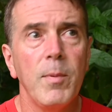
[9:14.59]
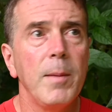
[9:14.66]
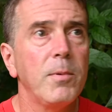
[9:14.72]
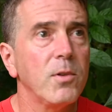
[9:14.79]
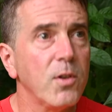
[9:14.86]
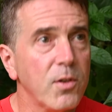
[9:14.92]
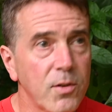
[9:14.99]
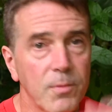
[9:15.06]

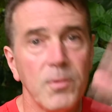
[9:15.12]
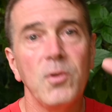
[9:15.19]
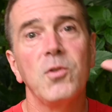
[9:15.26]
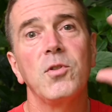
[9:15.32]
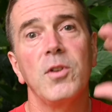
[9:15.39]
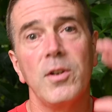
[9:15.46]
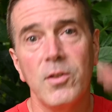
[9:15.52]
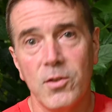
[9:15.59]
People just
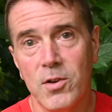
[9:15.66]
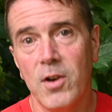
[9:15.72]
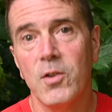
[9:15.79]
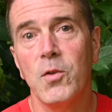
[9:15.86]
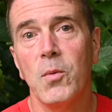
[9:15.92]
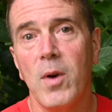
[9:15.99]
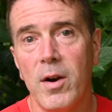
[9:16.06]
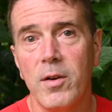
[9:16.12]
usually chug
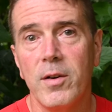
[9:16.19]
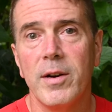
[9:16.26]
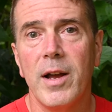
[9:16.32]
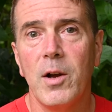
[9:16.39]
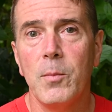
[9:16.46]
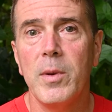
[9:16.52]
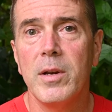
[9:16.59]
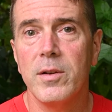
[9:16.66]
their water
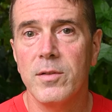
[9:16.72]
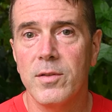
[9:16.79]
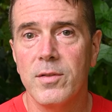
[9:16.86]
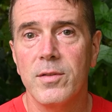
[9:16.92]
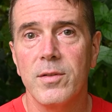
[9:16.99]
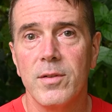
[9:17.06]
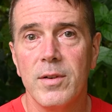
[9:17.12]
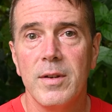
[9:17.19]
down because